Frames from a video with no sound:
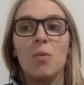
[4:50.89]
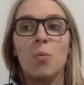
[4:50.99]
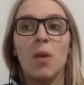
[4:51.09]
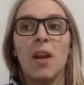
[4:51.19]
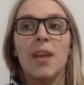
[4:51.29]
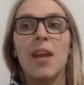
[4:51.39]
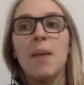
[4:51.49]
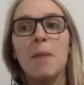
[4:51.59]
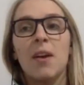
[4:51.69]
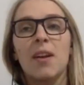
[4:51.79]
when I came
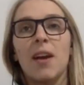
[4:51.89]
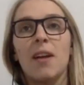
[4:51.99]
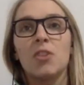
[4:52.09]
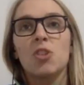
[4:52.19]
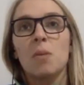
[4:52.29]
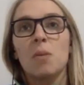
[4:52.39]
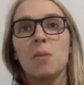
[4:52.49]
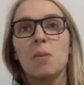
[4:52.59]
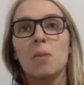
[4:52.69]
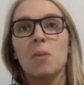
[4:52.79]
out of college, some of my
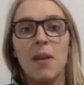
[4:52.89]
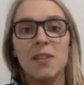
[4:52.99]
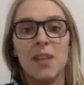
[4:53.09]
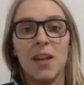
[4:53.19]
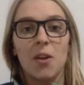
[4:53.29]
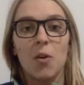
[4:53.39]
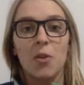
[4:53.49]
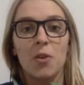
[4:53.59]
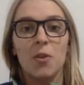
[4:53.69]
teammates had to go through.